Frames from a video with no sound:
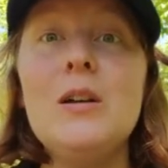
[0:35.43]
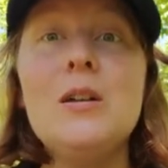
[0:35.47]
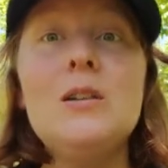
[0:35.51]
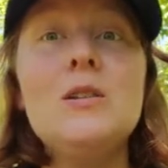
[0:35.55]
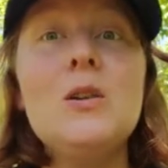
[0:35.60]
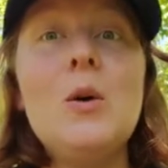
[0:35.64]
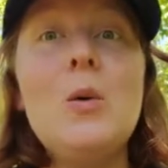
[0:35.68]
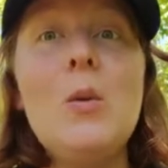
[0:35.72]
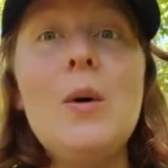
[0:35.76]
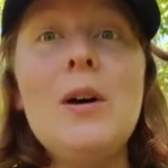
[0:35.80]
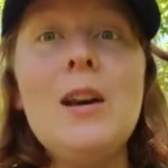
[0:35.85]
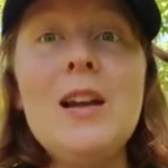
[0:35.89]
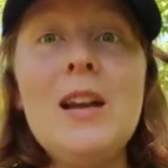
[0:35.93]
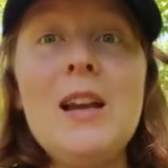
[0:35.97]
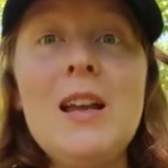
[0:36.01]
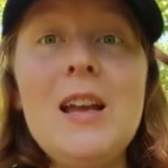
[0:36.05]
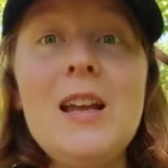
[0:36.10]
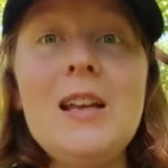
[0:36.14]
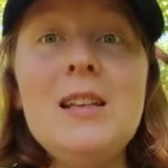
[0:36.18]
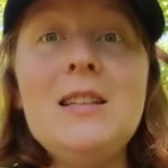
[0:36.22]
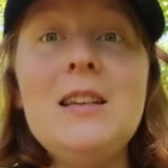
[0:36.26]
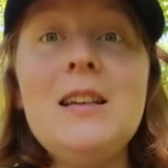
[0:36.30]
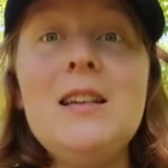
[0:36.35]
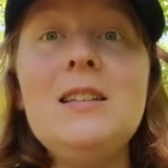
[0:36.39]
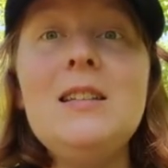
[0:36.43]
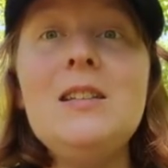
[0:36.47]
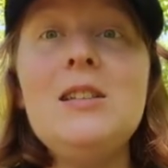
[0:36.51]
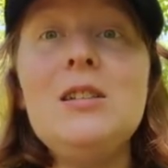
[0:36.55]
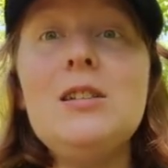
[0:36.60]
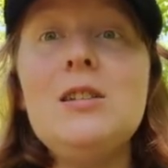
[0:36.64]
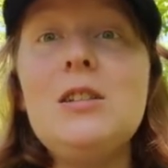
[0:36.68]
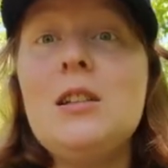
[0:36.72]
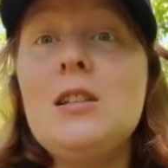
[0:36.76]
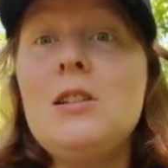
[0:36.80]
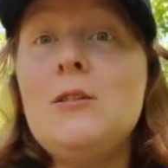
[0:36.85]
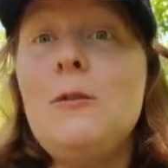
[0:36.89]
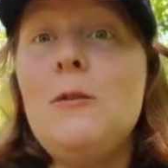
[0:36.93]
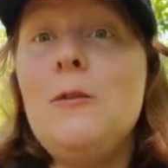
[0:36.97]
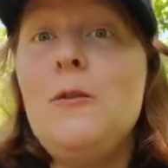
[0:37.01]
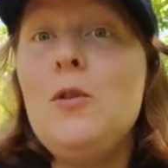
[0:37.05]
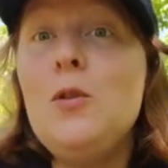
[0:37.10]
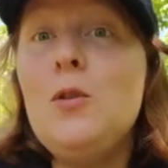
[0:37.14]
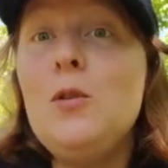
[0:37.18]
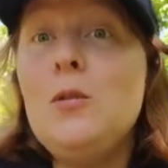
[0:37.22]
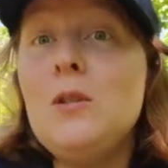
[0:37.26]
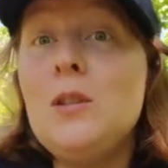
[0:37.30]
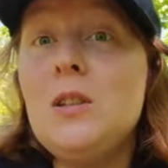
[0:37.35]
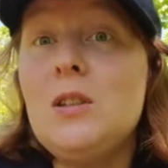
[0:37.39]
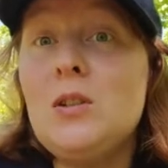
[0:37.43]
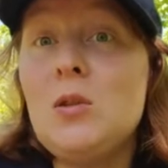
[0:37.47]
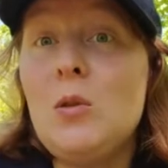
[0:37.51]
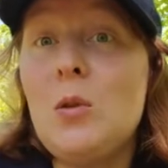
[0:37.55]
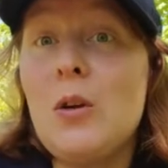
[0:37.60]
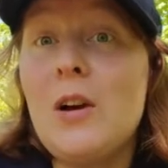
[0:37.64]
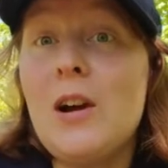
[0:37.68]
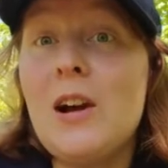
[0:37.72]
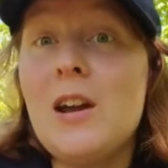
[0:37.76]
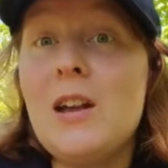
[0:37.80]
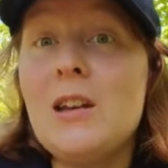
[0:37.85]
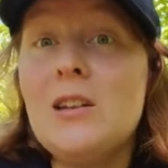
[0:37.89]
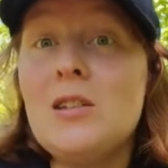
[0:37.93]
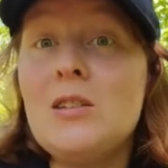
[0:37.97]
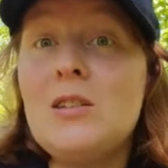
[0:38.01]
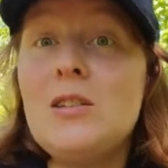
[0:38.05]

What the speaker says: So what it is it's just food storage.